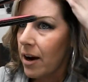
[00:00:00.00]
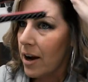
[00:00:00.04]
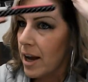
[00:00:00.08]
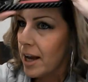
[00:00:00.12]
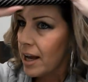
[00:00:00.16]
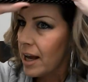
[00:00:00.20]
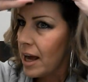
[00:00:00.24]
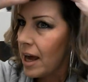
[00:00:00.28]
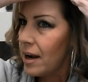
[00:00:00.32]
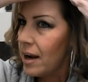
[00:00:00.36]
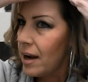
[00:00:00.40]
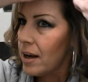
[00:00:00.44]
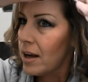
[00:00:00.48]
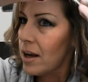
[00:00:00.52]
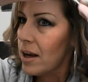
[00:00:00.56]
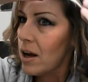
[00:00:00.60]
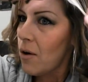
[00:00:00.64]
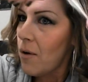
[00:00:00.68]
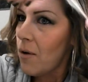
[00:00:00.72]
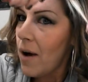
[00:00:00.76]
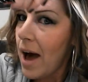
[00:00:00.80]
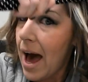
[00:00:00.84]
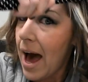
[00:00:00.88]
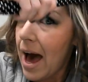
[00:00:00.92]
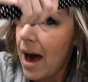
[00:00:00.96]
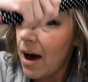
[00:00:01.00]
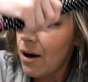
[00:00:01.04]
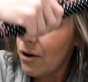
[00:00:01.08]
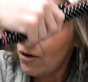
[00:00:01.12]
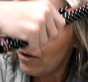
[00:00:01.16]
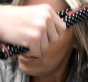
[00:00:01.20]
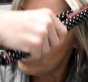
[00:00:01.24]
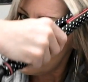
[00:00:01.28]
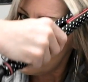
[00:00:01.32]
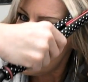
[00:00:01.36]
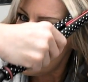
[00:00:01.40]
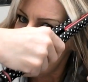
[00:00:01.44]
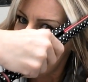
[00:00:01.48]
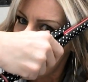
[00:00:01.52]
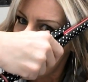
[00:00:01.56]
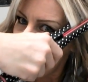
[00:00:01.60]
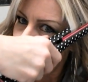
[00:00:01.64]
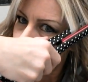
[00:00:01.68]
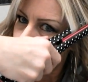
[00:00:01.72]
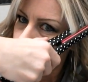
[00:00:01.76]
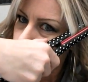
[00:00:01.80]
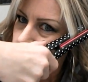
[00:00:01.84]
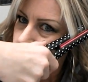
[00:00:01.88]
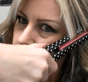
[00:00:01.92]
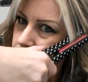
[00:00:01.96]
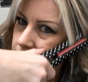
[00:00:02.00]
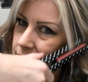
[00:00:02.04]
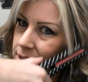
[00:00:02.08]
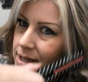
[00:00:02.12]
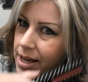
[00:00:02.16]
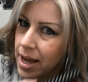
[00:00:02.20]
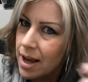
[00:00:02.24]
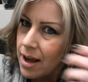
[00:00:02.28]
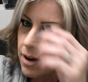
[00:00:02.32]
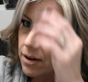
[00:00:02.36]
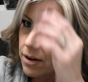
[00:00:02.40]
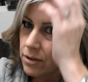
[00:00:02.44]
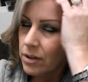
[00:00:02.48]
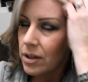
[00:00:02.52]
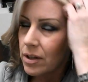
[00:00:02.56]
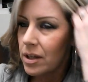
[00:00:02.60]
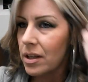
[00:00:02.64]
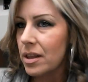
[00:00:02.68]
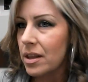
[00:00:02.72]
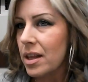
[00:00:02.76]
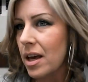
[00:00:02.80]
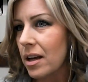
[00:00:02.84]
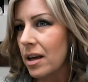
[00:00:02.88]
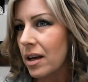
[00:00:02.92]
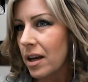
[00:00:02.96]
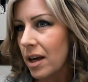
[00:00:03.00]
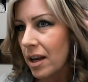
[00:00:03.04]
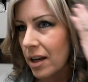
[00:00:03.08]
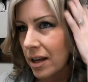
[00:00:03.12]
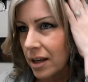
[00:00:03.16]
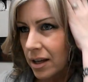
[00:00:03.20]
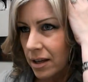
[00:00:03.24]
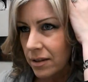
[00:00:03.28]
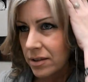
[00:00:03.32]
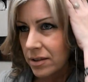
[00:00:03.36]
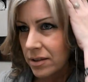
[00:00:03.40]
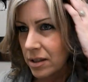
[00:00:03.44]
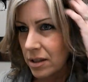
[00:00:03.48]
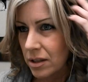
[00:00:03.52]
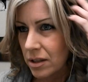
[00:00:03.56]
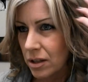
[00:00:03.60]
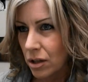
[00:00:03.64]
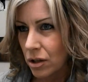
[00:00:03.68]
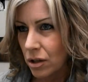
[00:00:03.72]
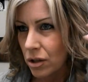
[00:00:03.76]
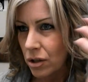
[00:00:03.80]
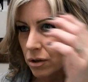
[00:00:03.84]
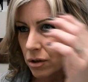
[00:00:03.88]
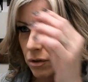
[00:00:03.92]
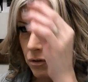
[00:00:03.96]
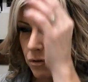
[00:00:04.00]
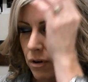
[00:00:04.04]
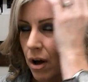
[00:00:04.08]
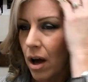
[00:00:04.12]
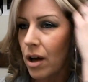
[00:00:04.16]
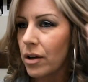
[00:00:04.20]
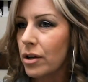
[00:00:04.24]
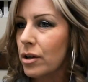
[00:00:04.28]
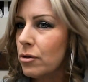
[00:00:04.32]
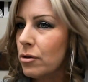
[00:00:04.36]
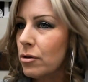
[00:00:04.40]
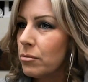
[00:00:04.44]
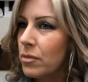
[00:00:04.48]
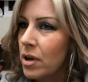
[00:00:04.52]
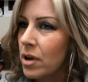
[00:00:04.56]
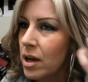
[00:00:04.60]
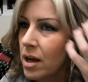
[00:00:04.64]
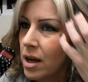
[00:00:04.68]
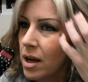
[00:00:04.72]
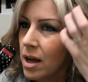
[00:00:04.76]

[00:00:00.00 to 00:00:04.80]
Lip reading: I kind of go out and then down, and that kind of gives it a little volume.